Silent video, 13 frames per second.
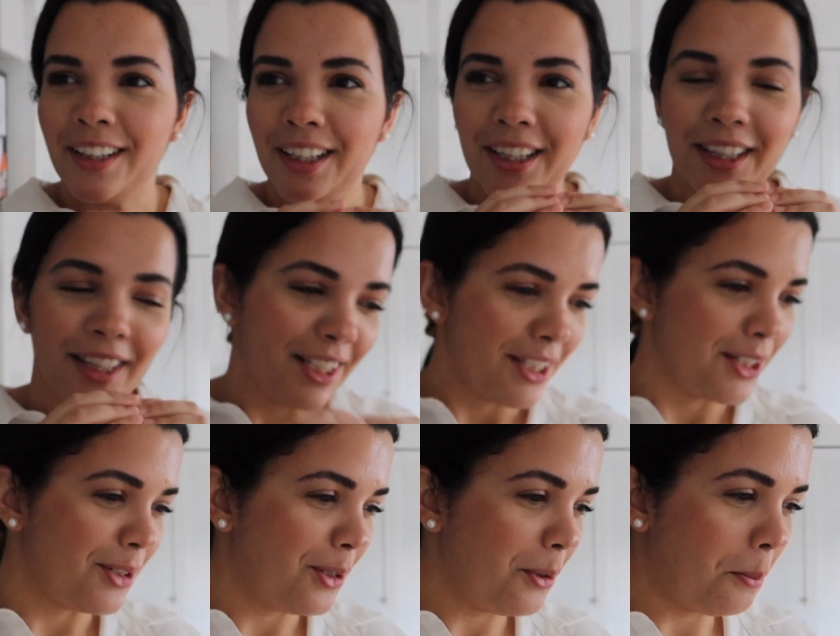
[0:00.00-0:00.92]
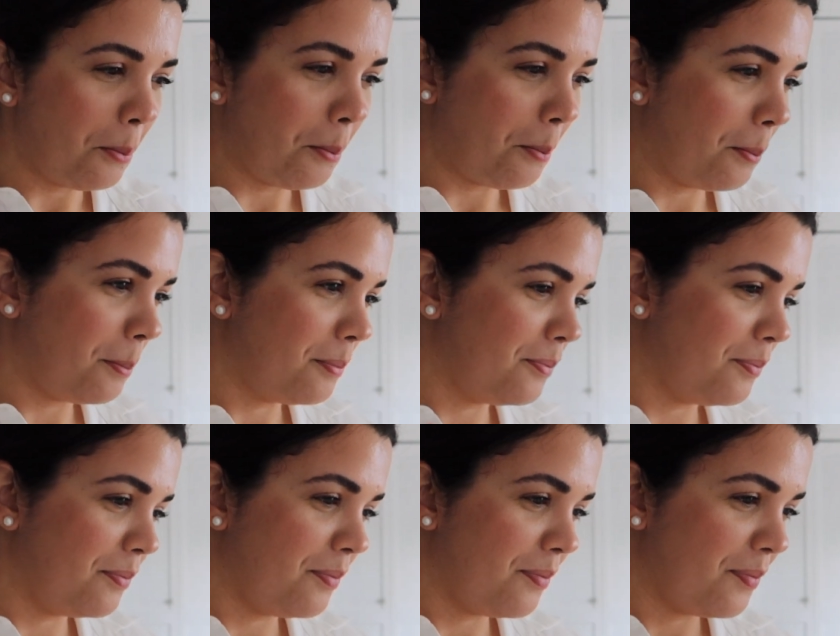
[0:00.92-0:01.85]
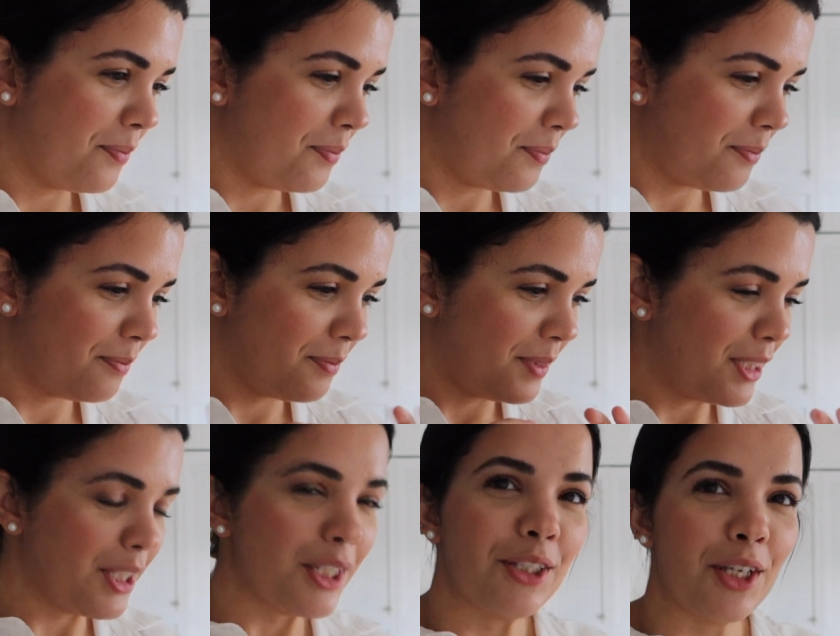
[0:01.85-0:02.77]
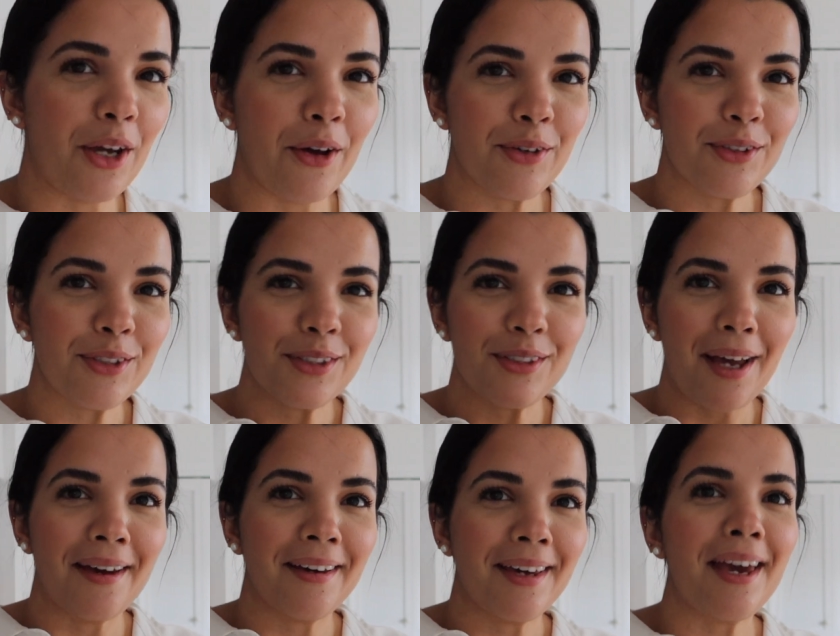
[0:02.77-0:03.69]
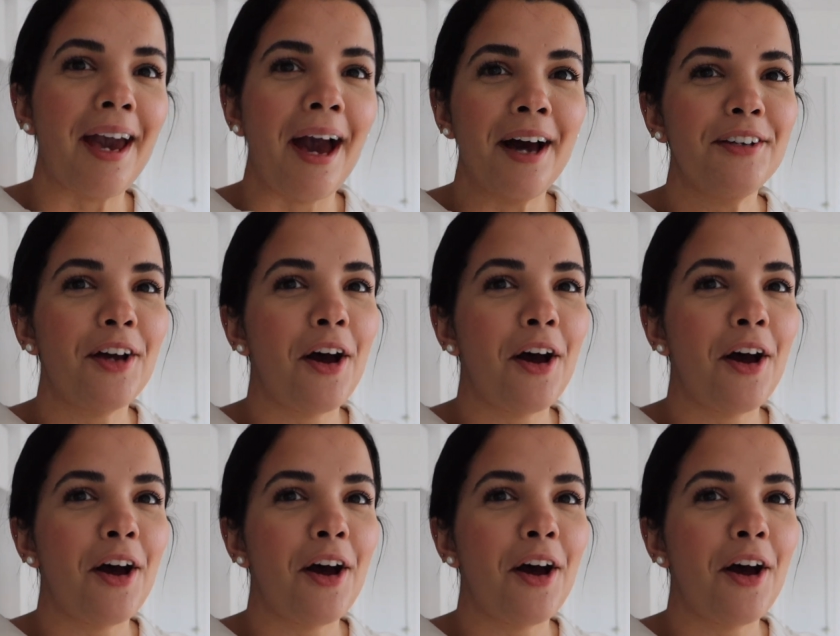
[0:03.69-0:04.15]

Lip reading: little details I can